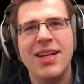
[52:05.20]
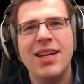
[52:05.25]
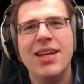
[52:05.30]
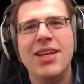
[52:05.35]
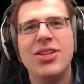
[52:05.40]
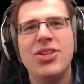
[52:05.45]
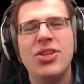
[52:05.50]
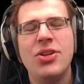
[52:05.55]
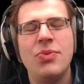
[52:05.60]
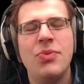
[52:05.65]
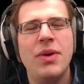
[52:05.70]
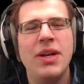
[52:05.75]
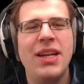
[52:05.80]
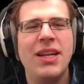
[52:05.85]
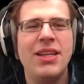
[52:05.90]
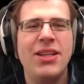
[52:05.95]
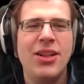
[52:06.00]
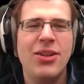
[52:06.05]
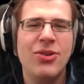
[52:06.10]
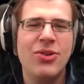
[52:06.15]
She
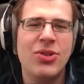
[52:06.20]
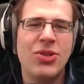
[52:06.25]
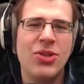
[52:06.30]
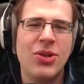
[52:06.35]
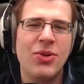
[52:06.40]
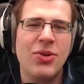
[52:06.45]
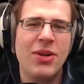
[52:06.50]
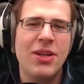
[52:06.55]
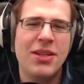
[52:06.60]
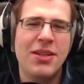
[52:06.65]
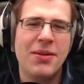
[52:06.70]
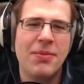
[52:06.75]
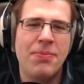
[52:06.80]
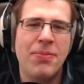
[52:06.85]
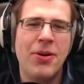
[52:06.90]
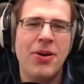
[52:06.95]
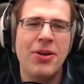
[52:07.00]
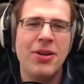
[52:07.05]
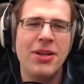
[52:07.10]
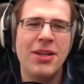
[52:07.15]
really looks so
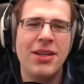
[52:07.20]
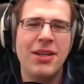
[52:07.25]
disappointed